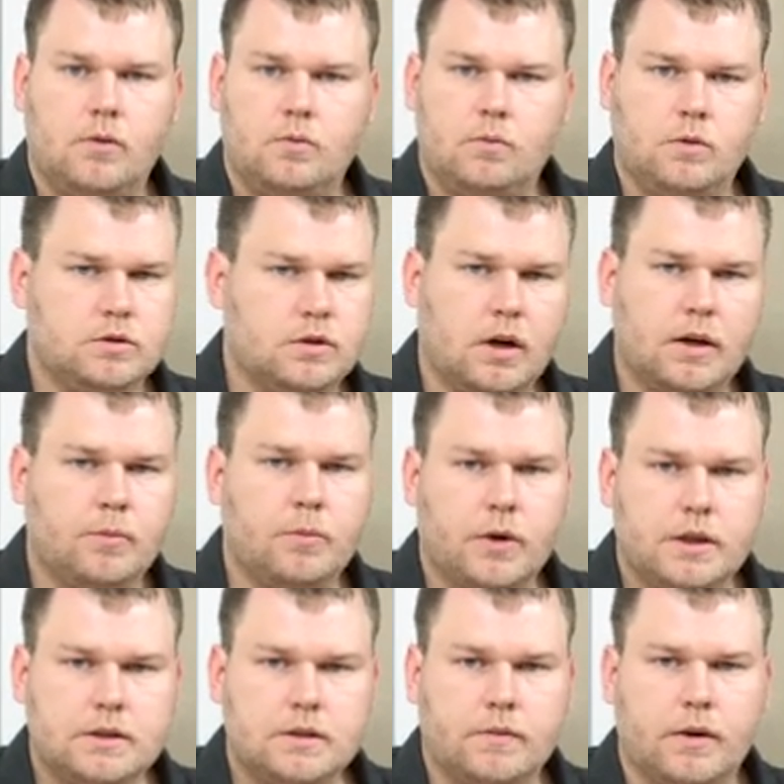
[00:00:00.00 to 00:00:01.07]
was not
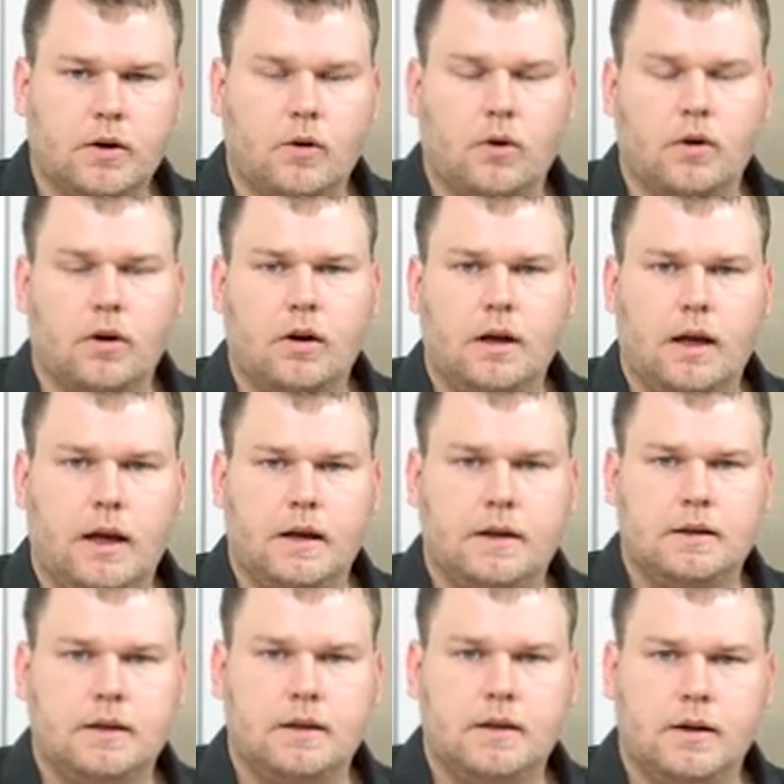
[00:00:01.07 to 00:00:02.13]
impressive at all,
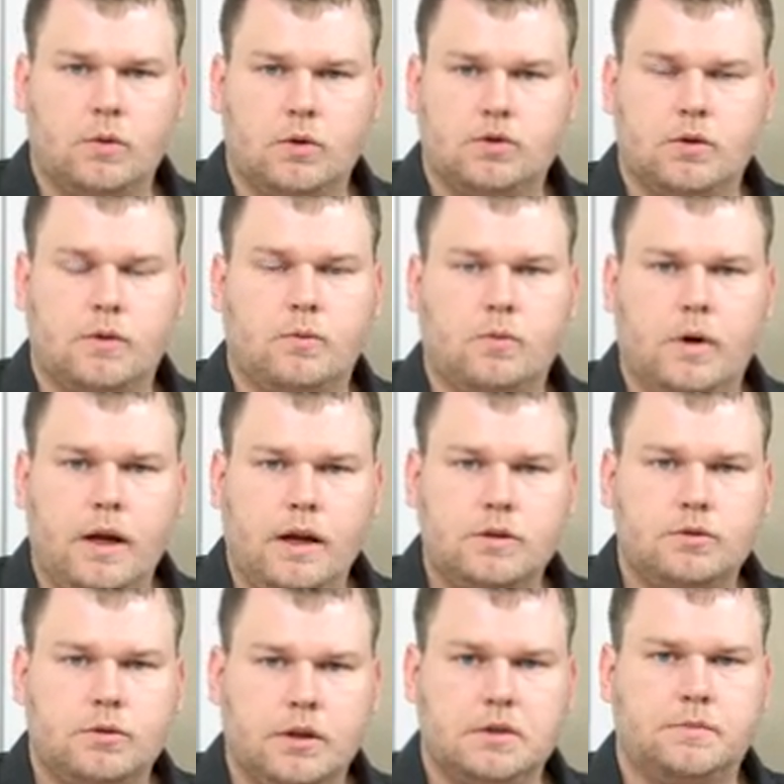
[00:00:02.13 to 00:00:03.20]
and it was a way
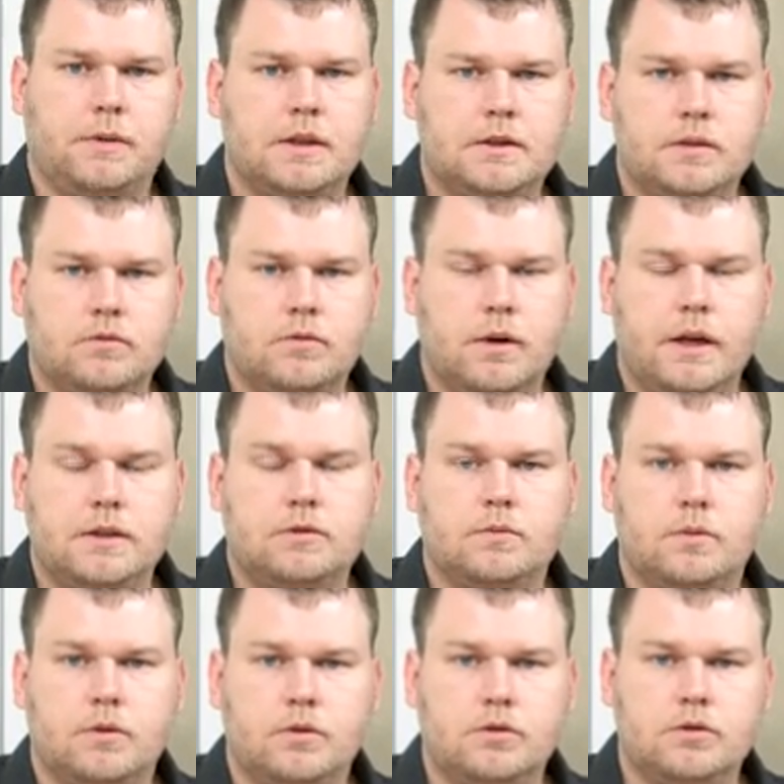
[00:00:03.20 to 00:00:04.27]
too expensive way to
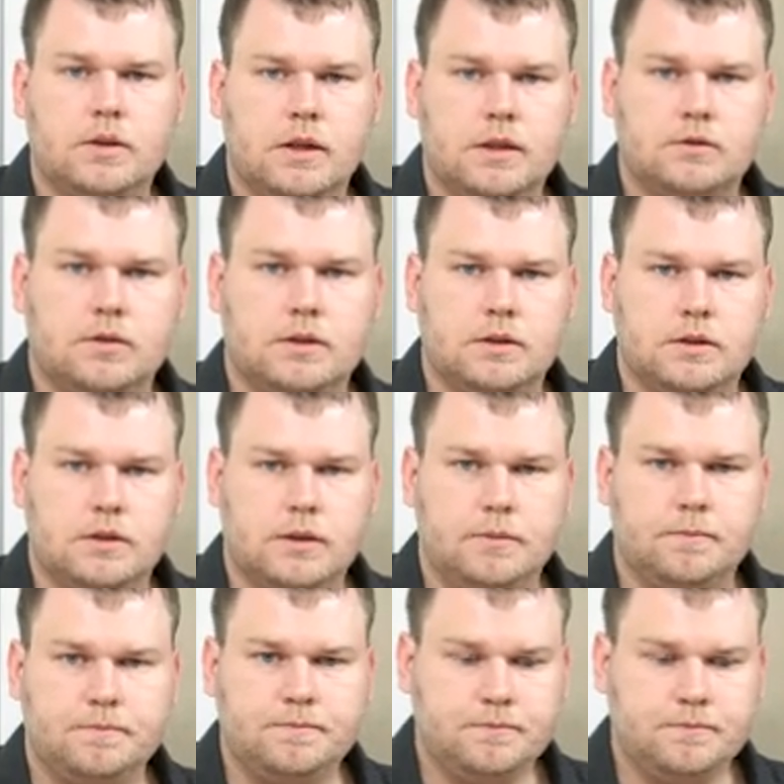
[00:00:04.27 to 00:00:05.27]
produce electricity.